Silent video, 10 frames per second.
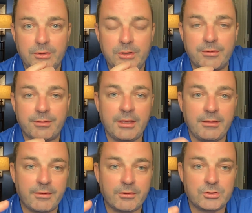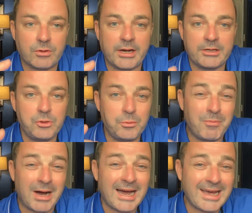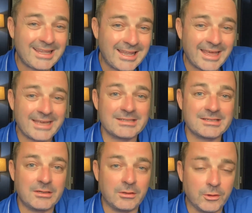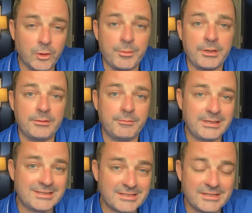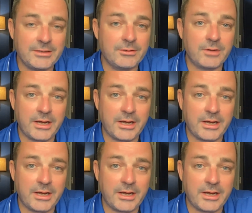Do you think they're trying to buy less aluminum and steel